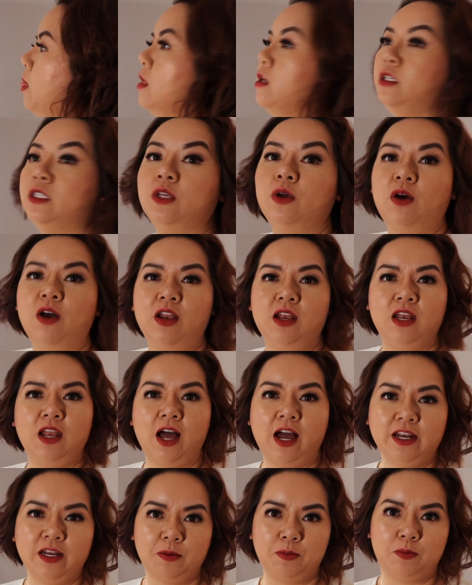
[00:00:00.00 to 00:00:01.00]
So a
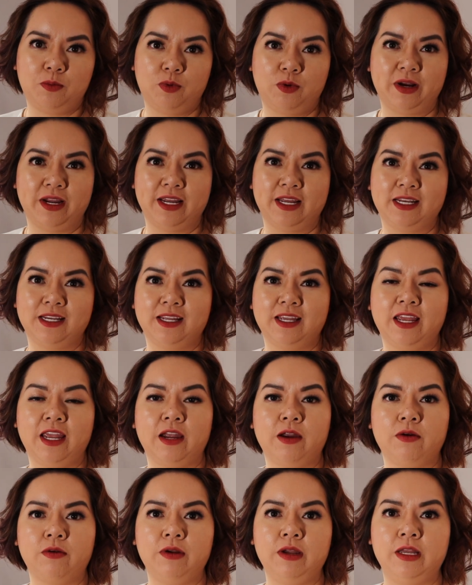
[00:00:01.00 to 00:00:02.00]
lot of brands
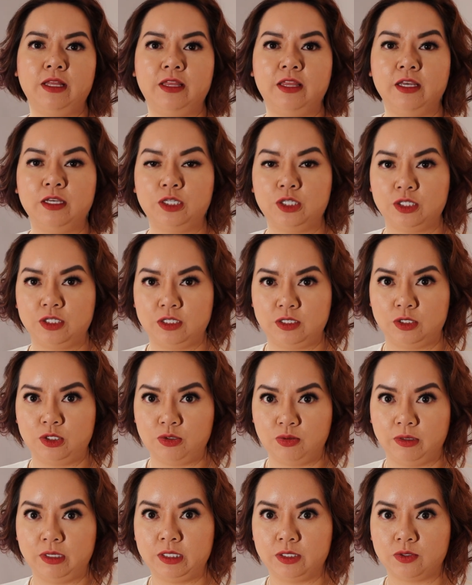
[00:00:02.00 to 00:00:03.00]
carry this
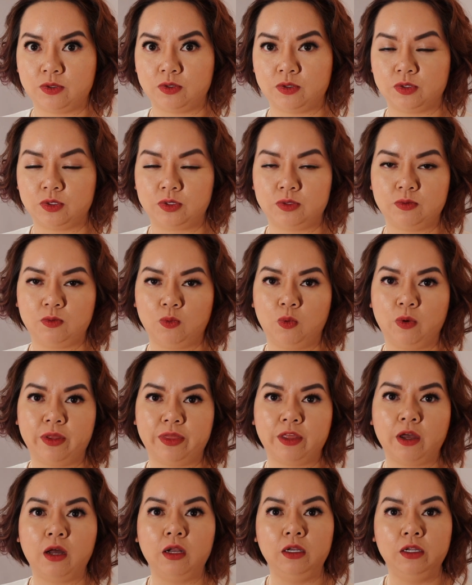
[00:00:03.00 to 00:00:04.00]
tweezers
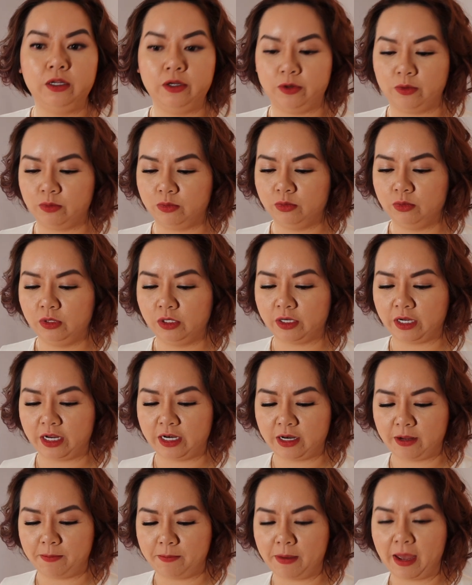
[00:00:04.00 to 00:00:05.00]
with a little ruler
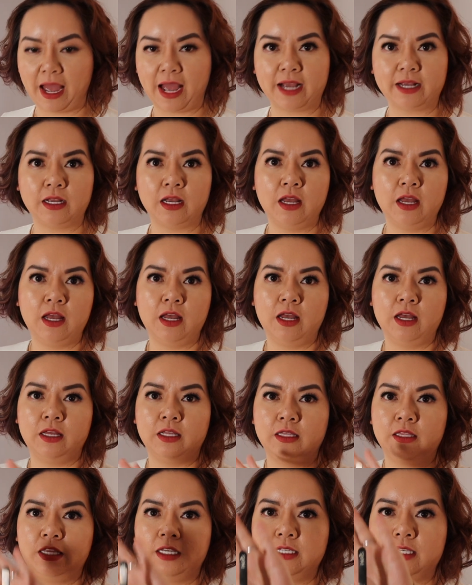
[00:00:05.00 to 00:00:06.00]
in the back.
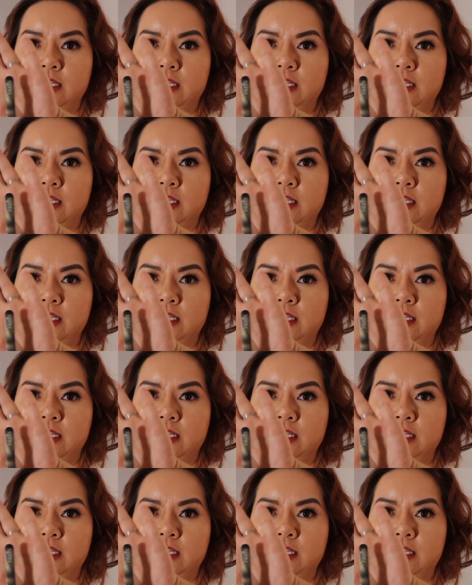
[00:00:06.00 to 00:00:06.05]
This